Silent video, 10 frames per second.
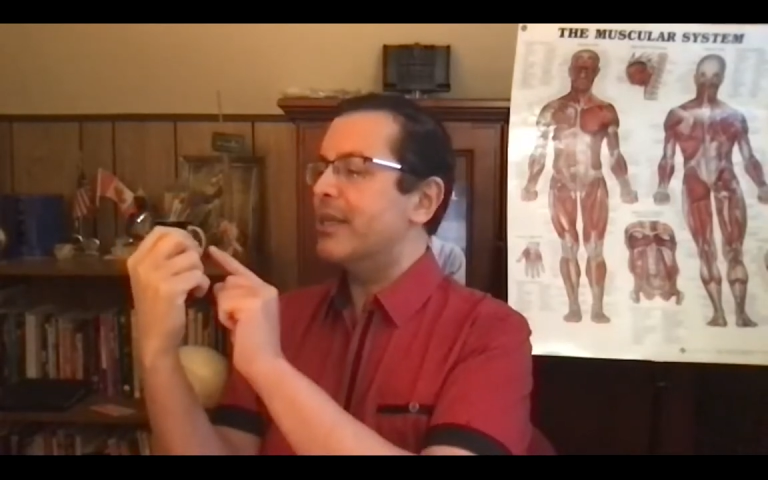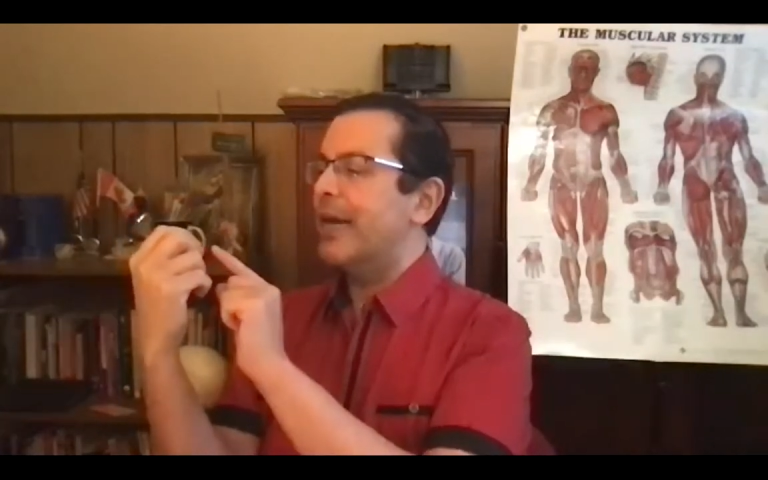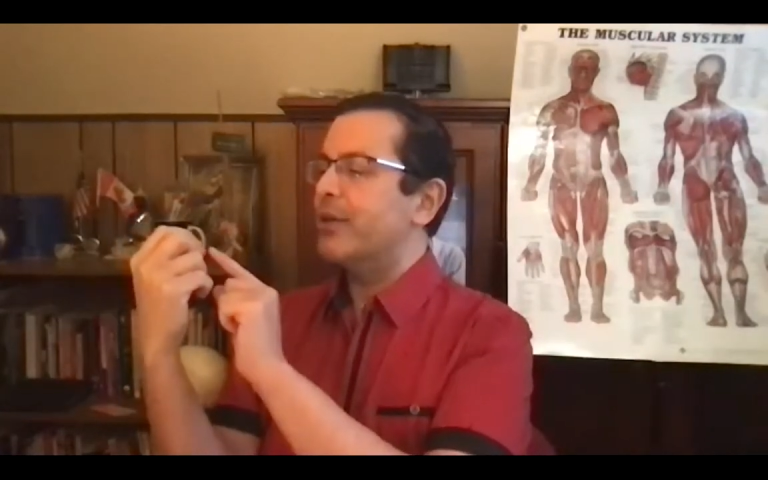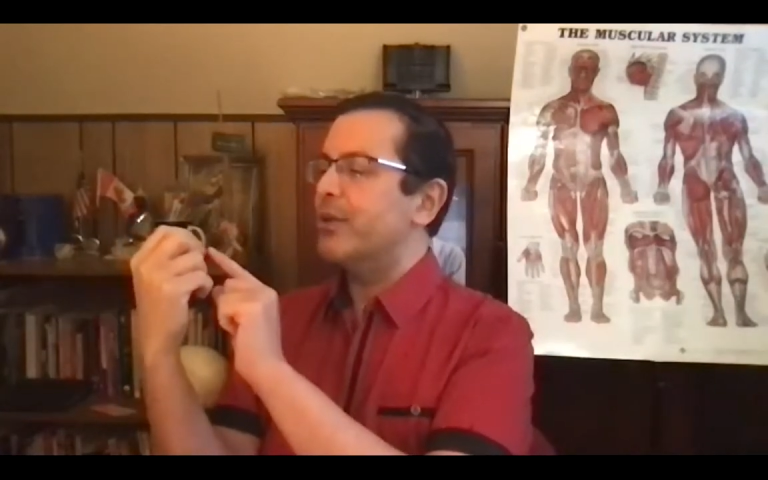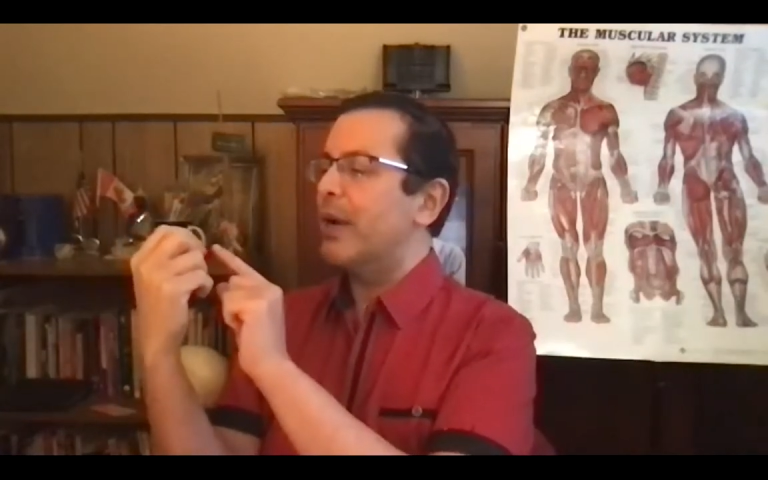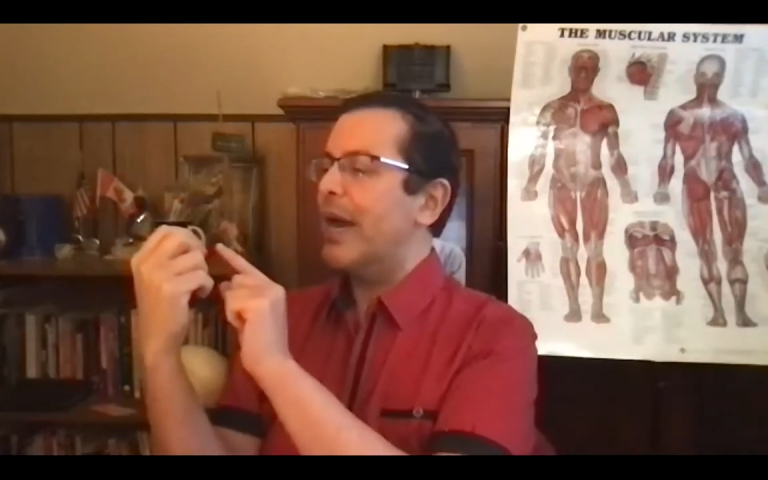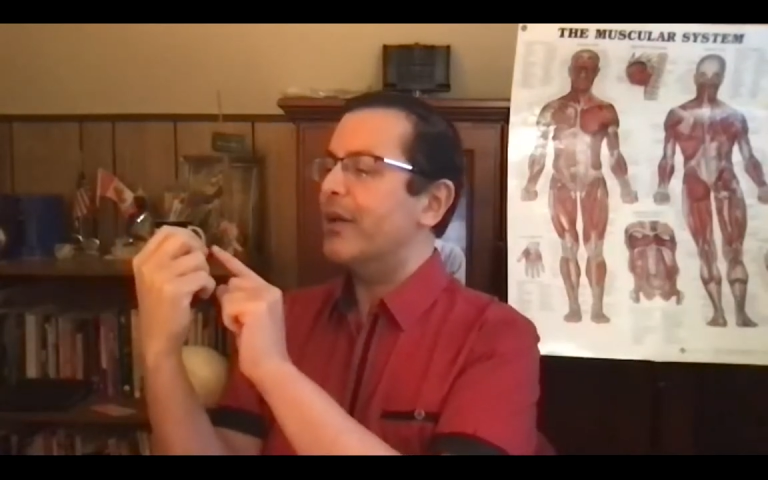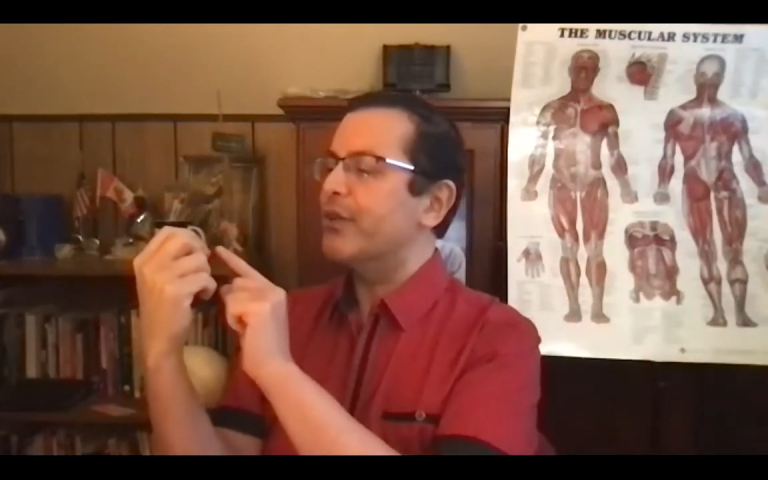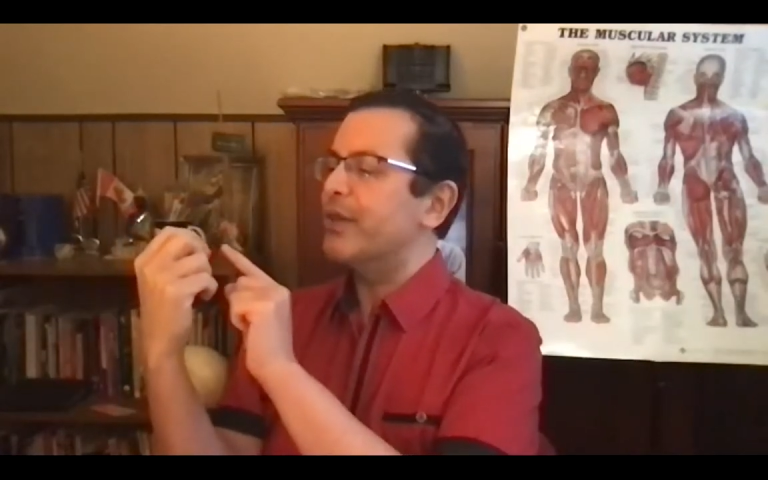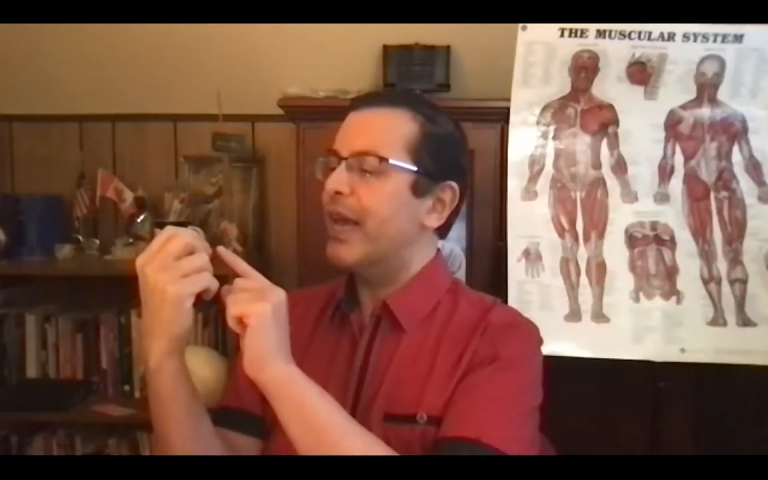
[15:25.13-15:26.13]
that you
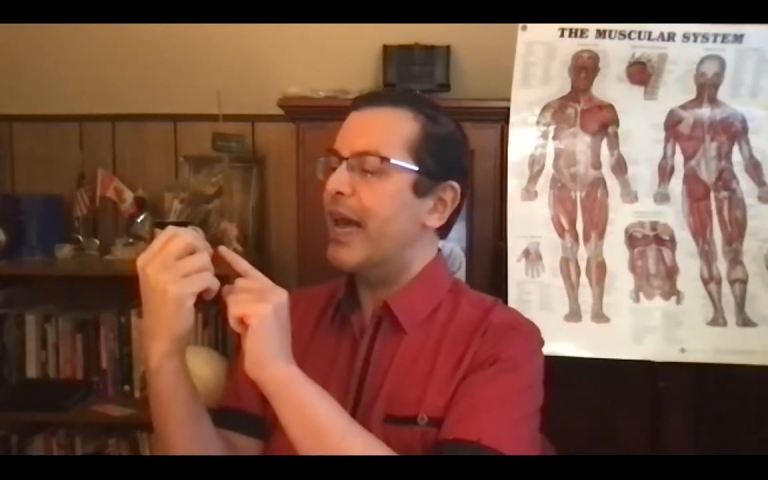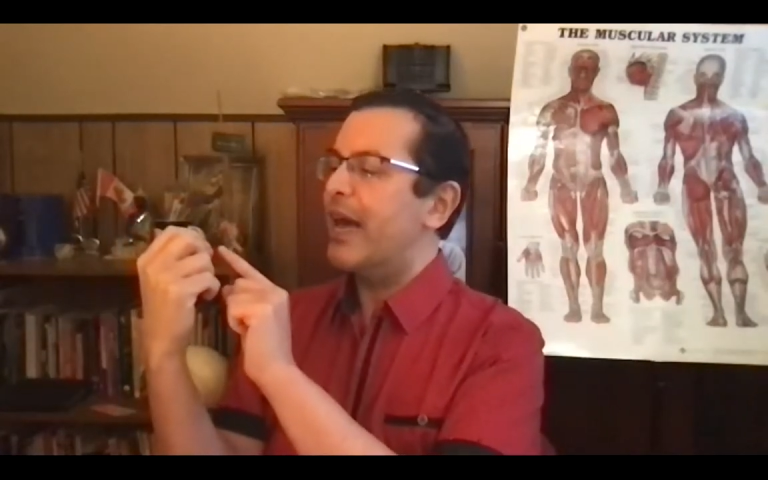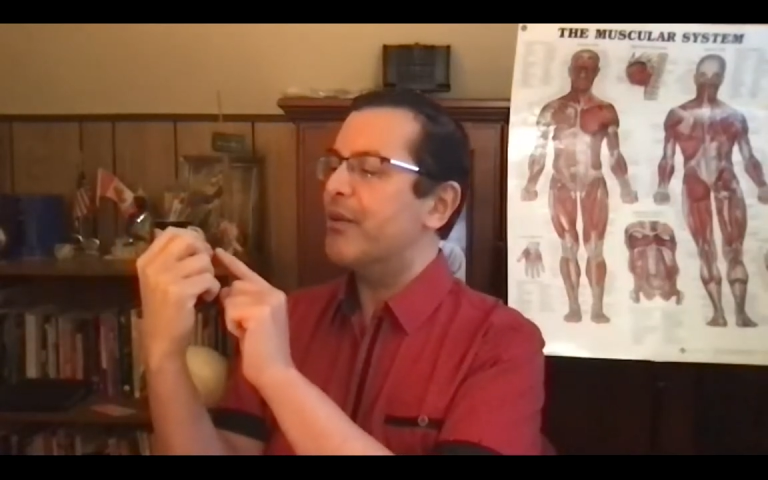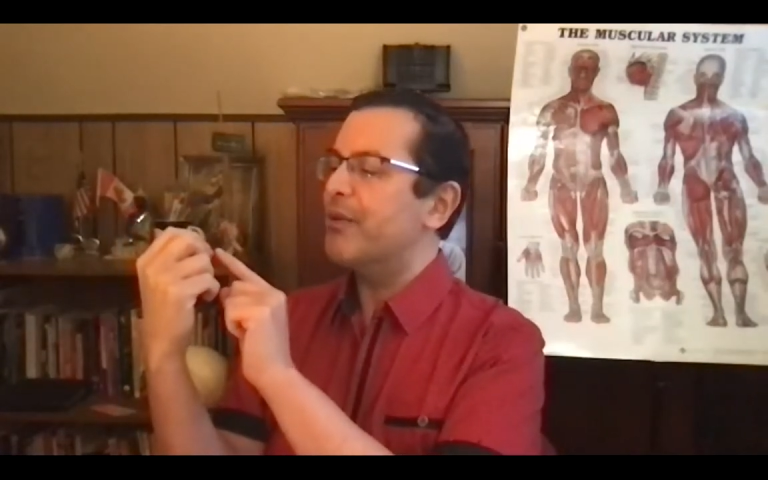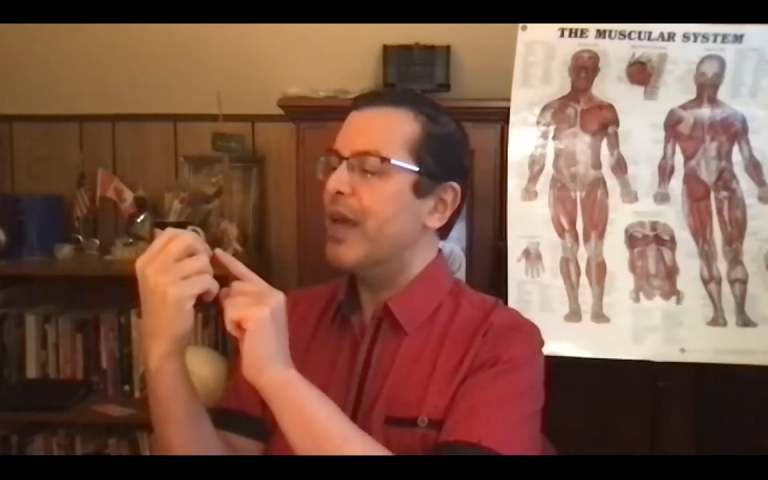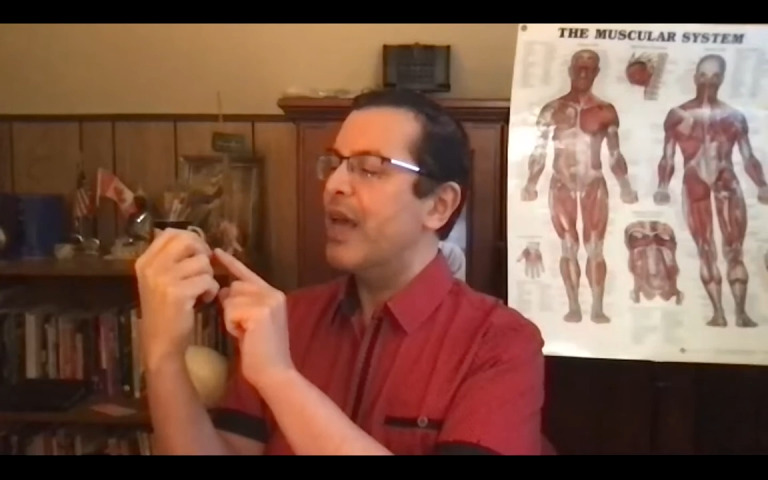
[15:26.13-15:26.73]
actually have